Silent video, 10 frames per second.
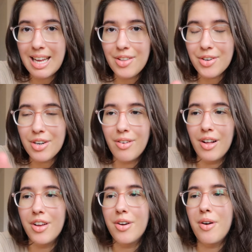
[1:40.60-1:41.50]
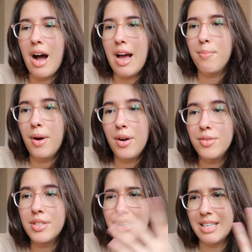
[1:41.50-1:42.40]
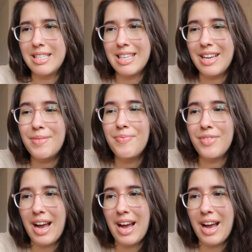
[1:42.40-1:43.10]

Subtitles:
Kayla Carvalho. I post, as I said,